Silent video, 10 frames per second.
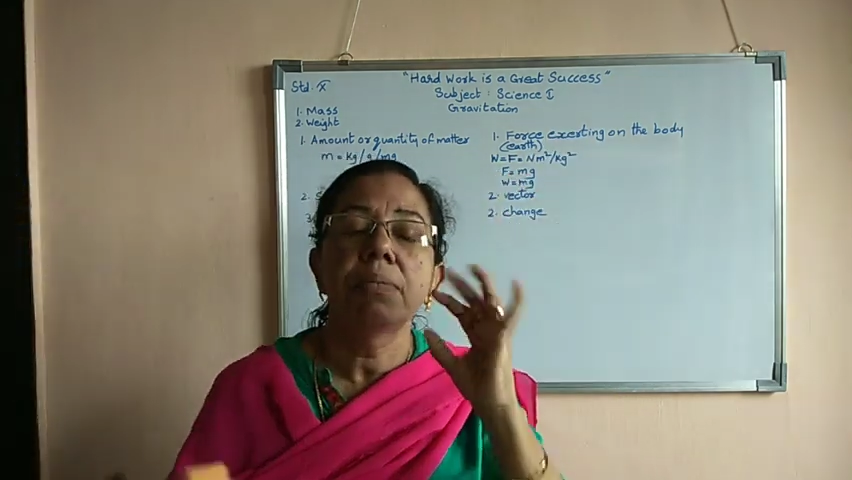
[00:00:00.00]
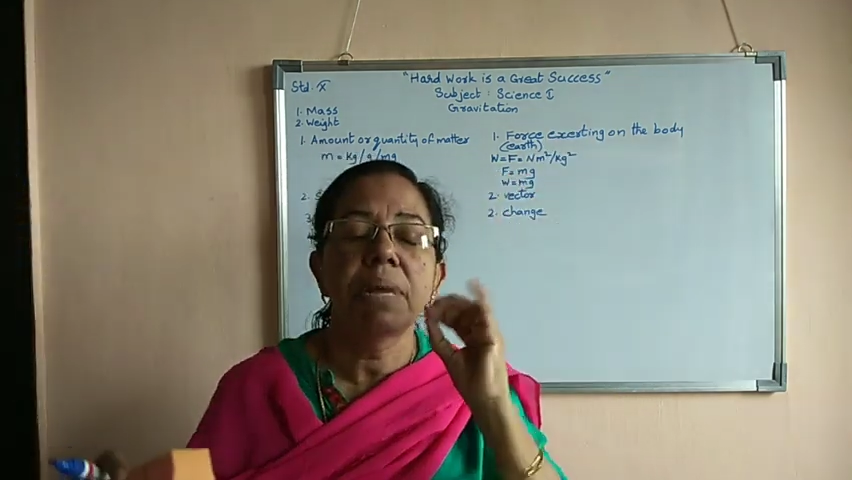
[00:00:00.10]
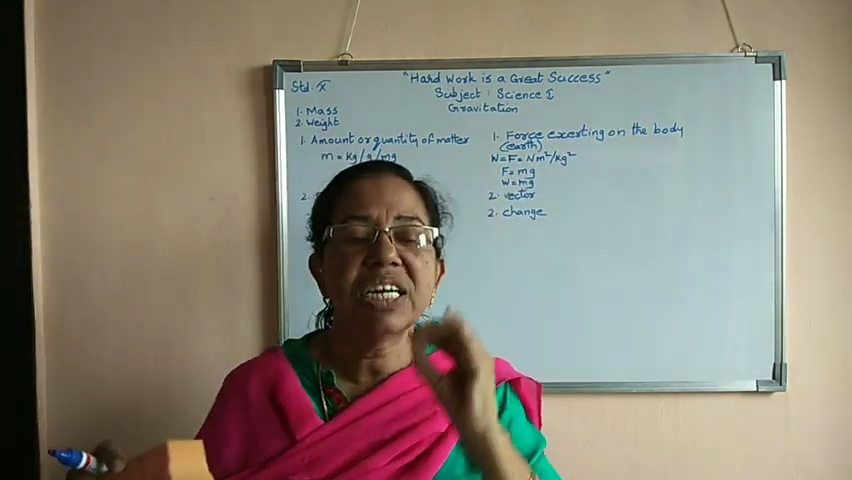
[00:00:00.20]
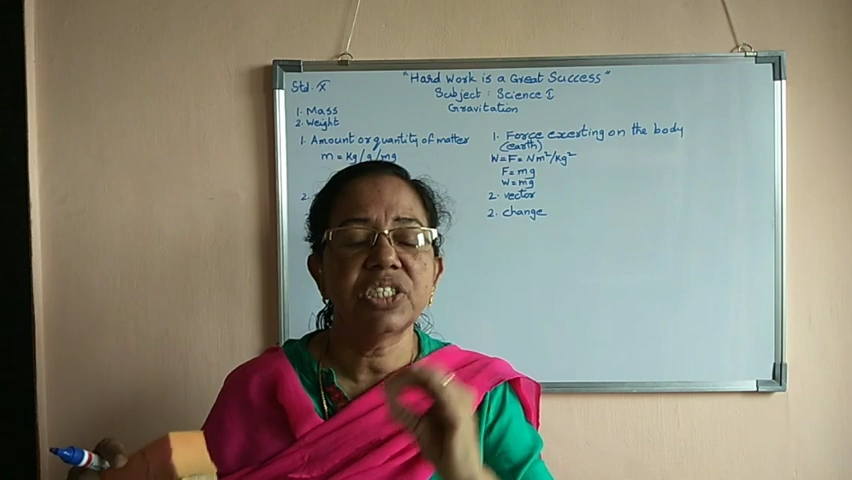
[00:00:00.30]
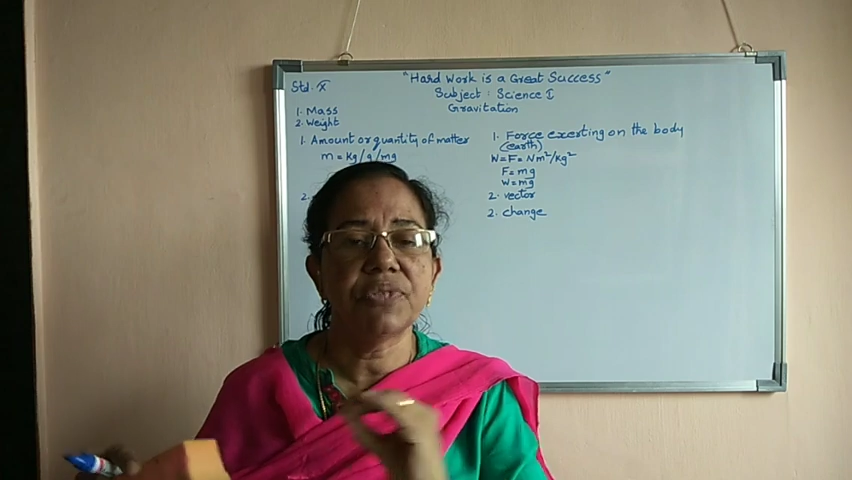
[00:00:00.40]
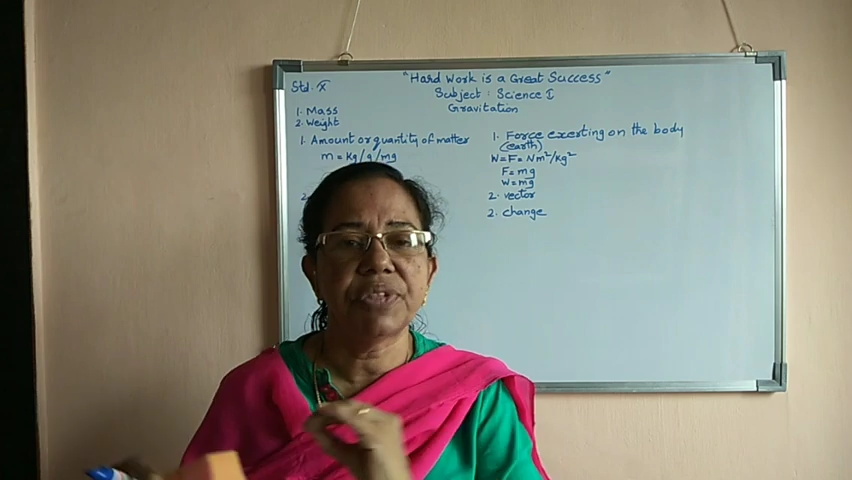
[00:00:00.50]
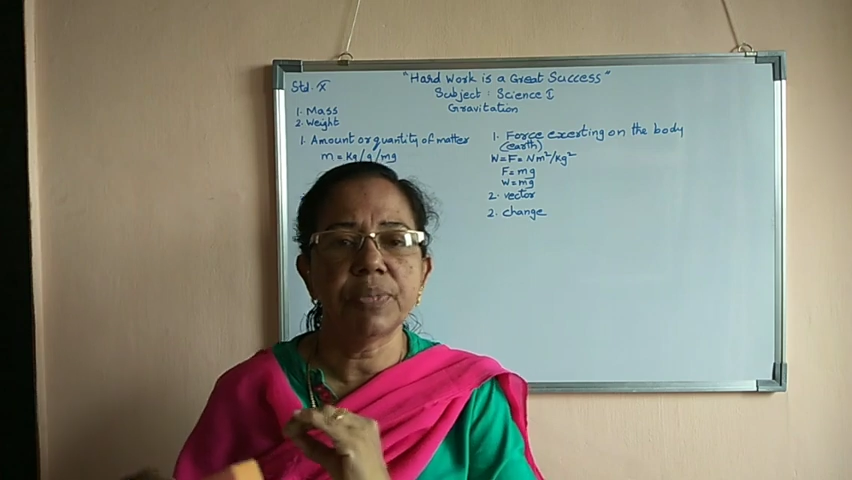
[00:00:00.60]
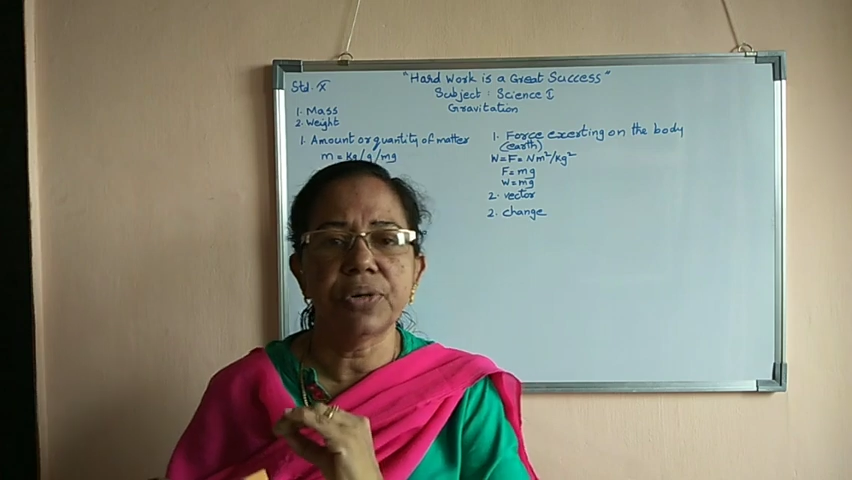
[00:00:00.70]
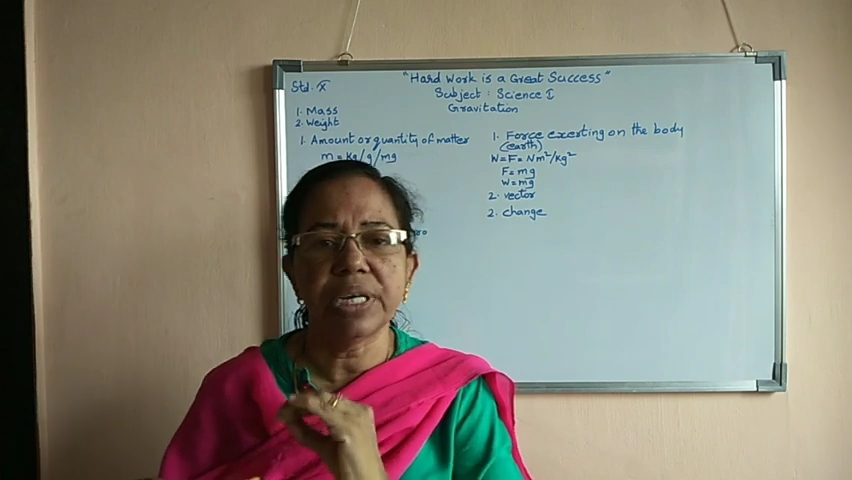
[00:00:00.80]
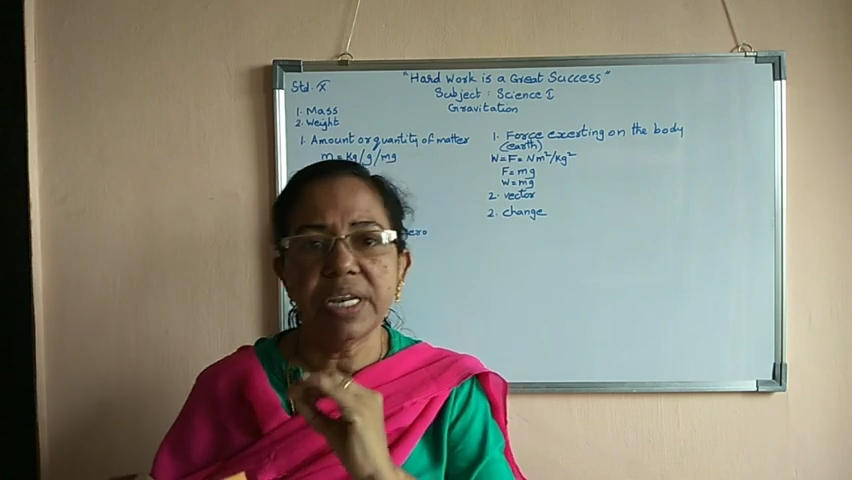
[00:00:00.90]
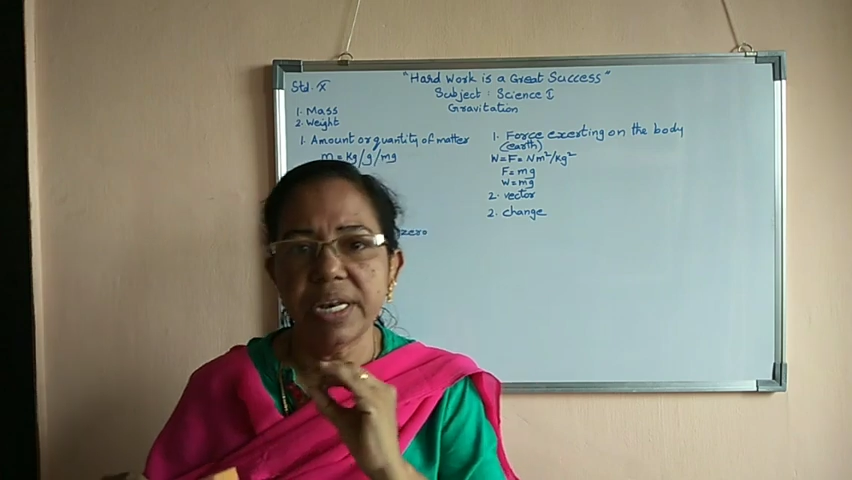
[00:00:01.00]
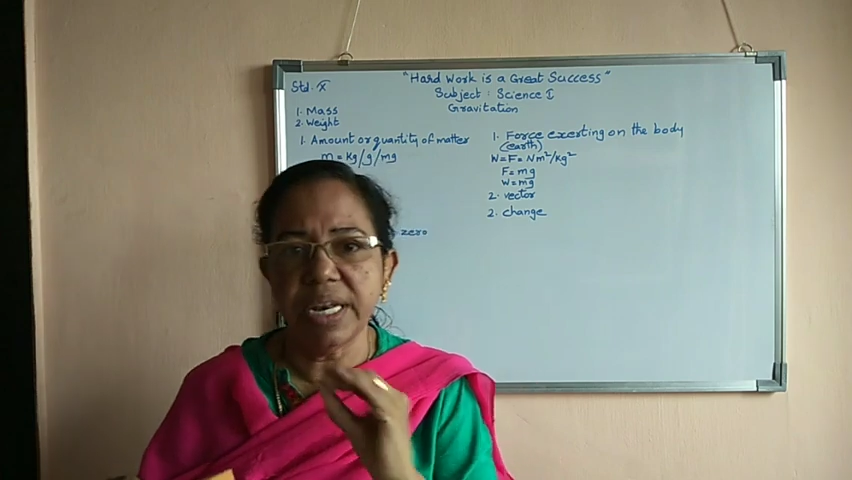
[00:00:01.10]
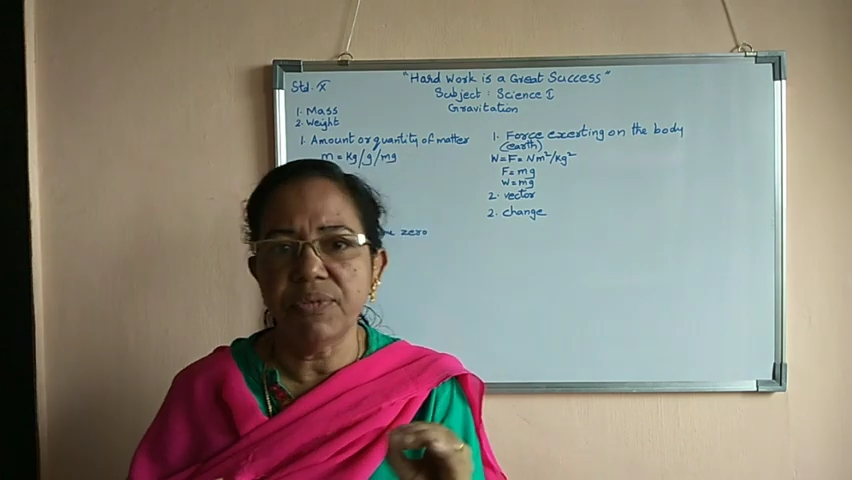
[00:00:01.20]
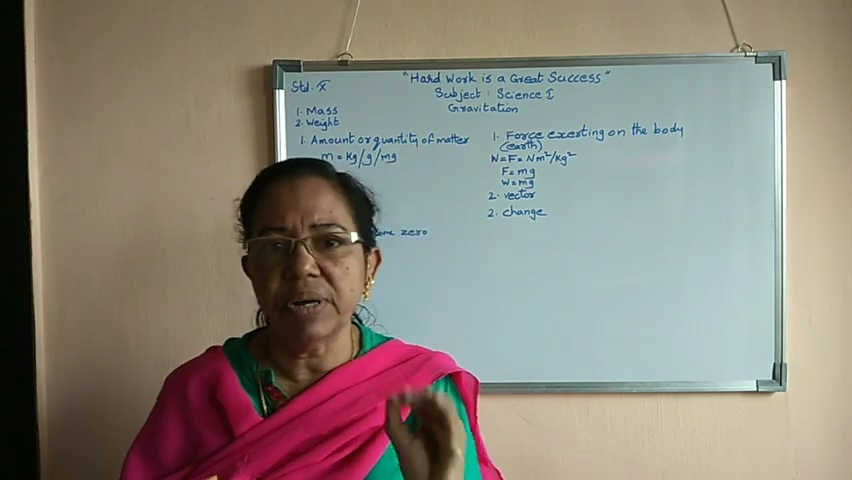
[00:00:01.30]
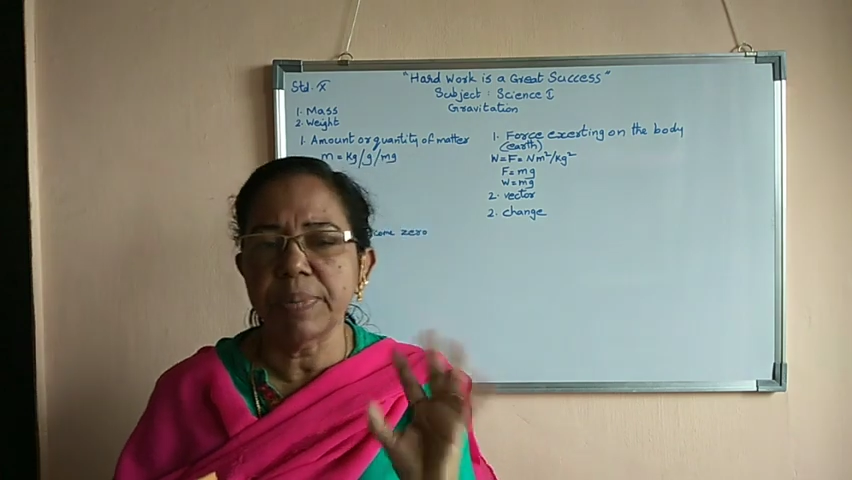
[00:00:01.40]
mass of the body never